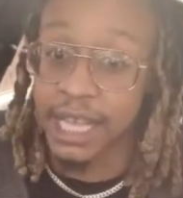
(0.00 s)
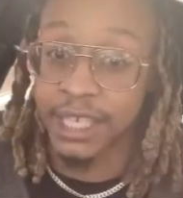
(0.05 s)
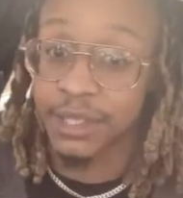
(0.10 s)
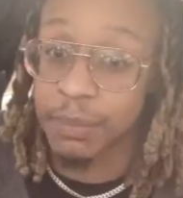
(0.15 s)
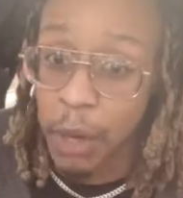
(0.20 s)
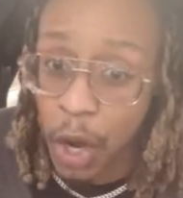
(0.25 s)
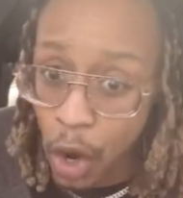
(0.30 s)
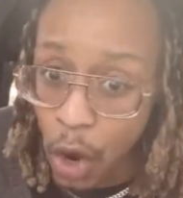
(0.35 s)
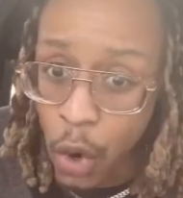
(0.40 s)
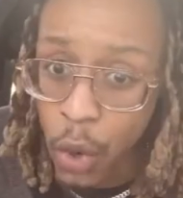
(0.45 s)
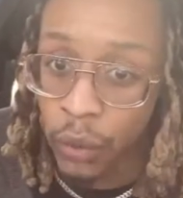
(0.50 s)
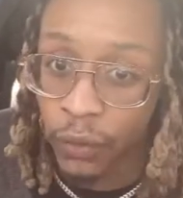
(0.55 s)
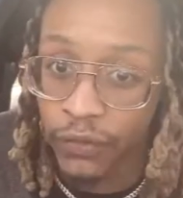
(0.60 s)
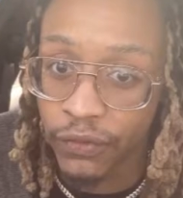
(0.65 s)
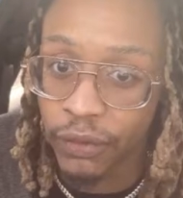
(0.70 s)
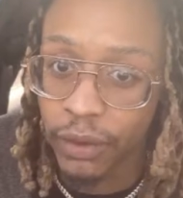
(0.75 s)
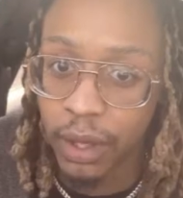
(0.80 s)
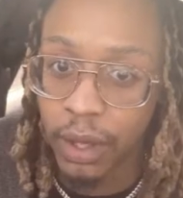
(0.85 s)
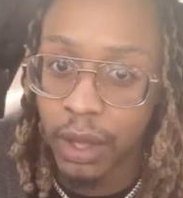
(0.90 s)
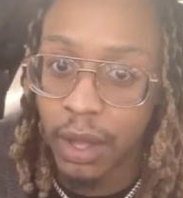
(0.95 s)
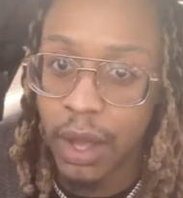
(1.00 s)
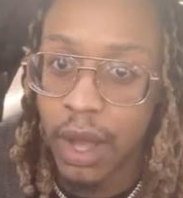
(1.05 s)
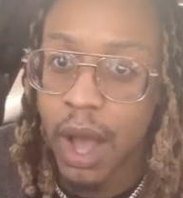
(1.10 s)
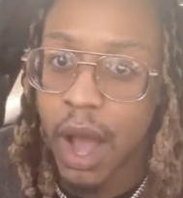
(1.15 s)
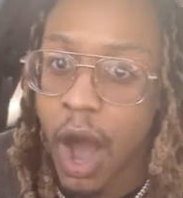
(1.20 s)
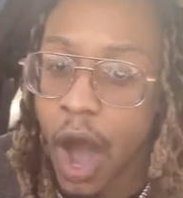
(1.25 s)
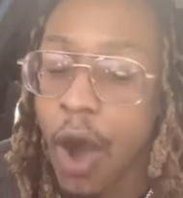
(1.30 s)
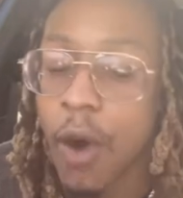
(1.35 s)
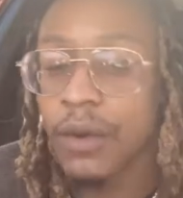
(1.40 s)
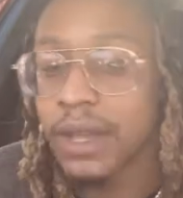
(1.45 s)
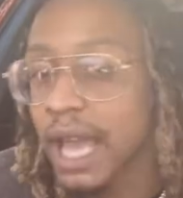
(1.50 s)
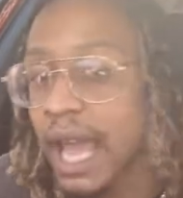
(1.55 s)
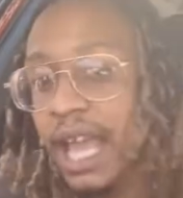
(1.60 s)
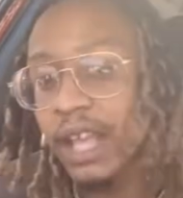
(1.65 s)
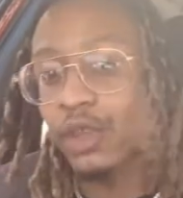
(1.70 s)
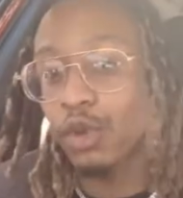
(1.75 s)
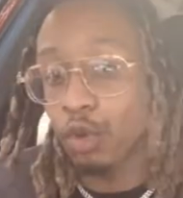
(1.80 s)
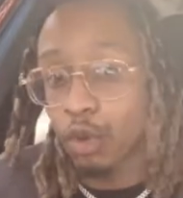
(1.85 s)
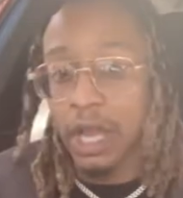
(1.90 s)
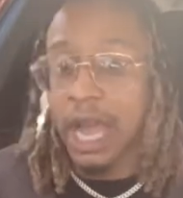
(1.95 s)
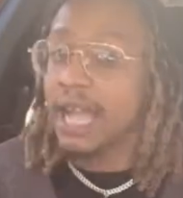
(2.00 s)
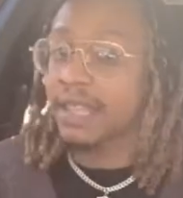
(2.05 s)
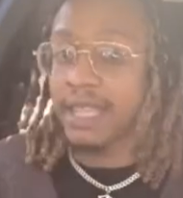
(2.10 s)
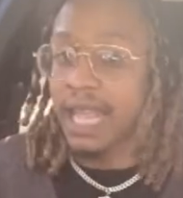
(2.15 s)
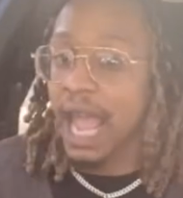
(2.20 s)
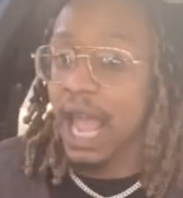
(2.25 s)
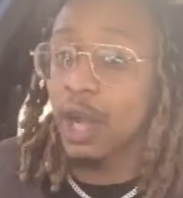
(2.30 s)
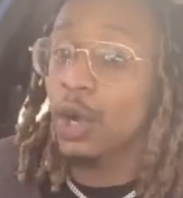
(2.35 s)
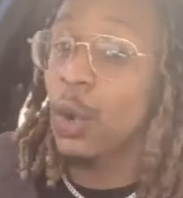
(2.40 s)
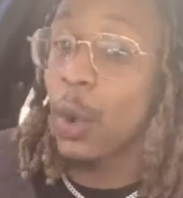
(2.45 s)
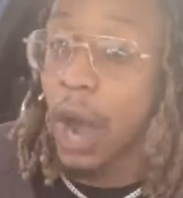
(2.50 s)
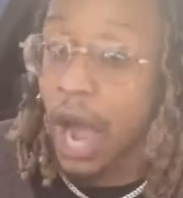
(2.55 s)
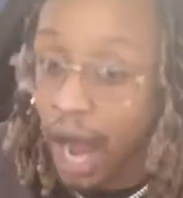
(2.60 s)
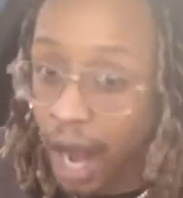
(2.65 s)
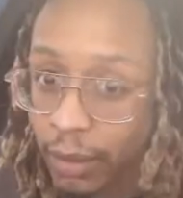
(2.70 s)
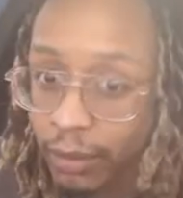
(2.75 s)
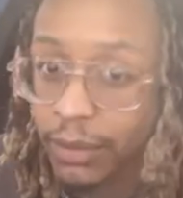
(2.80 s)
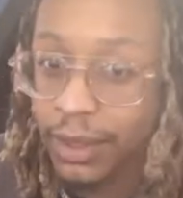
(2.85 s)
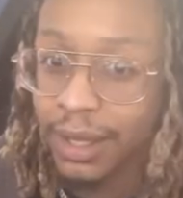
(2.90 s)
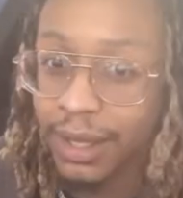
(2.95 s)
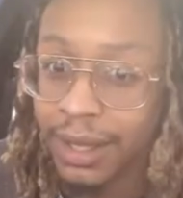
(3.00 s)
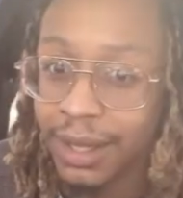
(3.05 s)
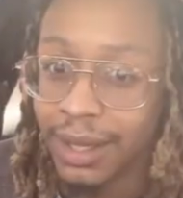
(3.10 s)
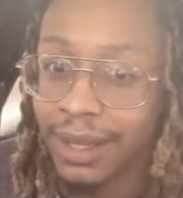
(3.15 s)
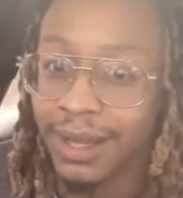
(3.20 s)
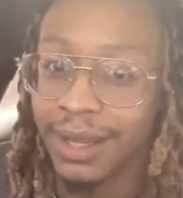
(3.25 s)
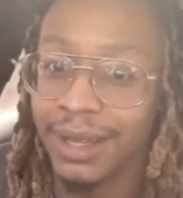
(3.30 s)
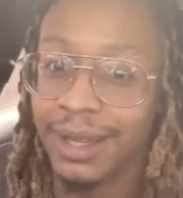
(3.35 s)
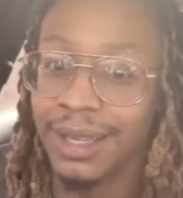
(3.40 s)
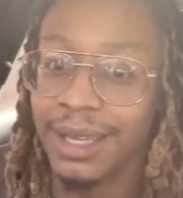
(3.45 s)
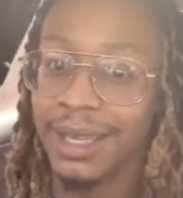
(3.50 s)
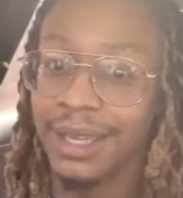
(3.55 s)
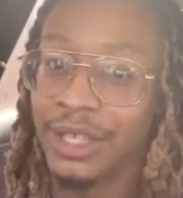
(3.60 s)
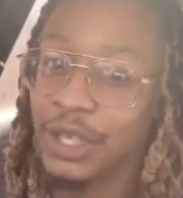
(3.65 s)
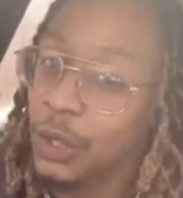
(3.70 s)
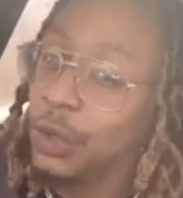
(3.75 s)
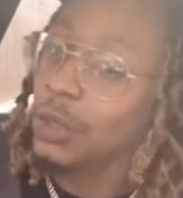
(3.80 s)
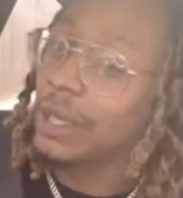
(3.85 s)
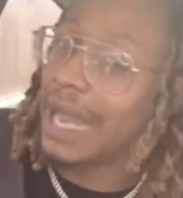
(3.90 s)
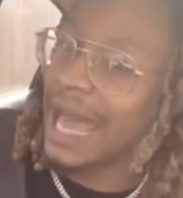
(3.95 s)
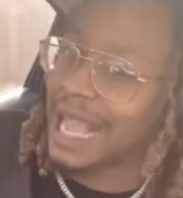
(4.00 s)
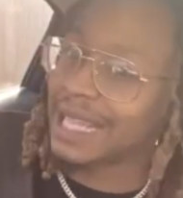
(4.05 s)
move. Okay, you got that guap. You like